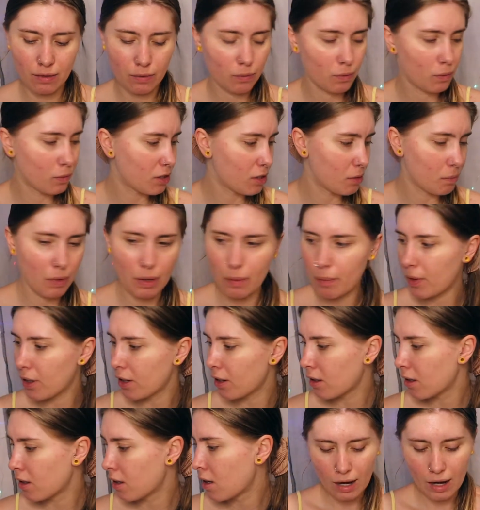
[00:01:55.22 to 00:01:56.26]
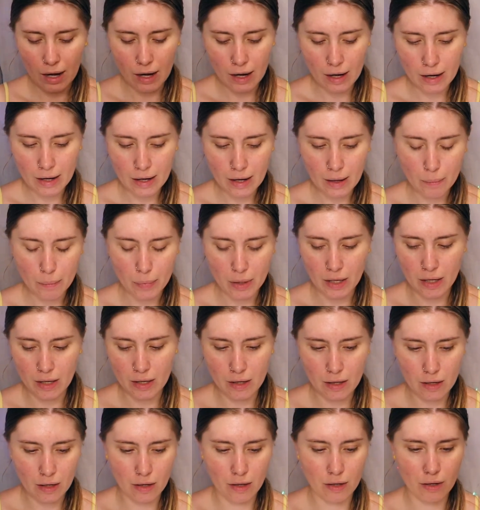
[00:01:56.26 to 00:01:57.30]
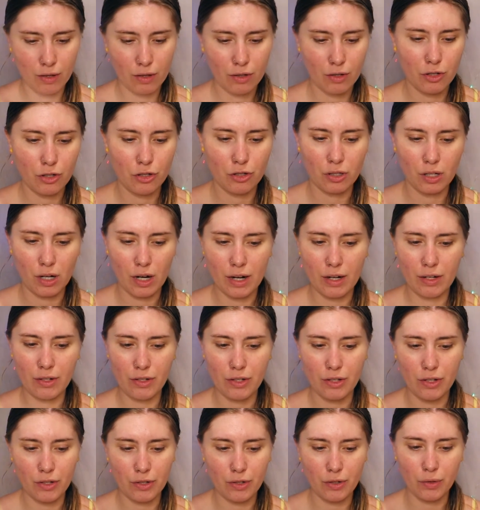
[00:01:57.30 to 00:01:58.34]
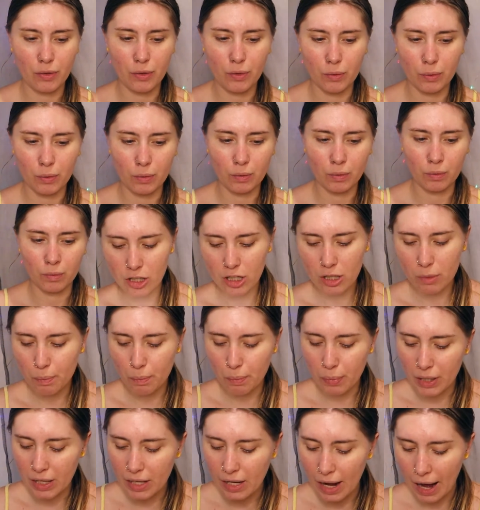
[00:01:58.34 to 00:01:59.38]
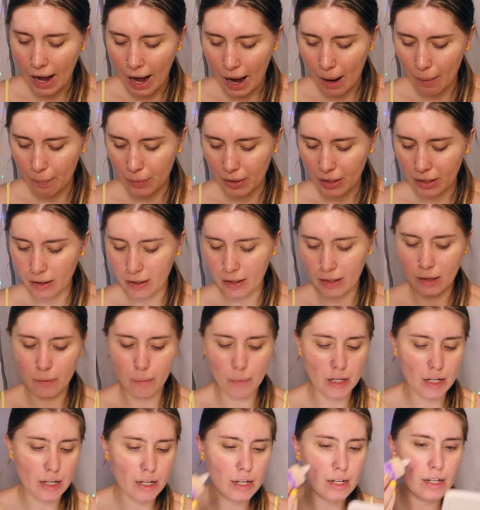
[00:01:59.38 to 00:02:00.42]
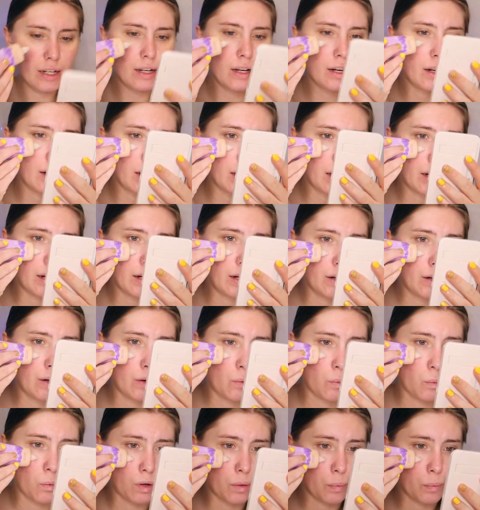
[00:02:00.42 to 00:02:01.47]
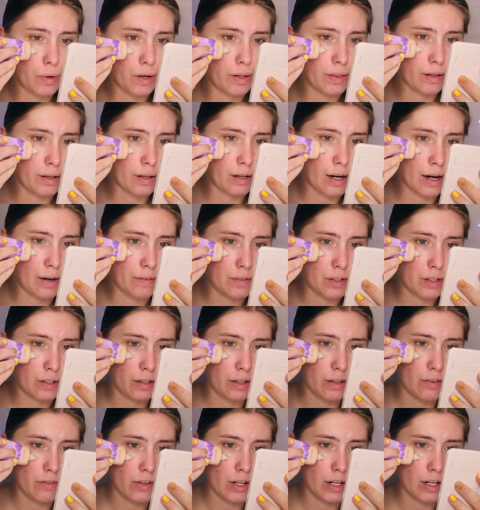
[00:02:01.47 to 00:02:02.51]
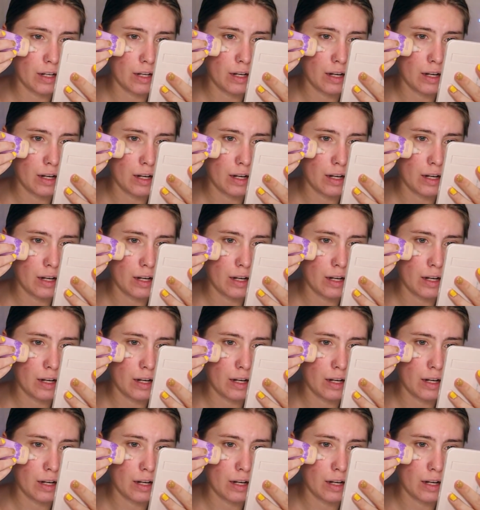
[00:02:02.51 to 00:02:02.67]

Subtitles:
Where's my mirror? I have been trying to just be happy, like being in warm weather after living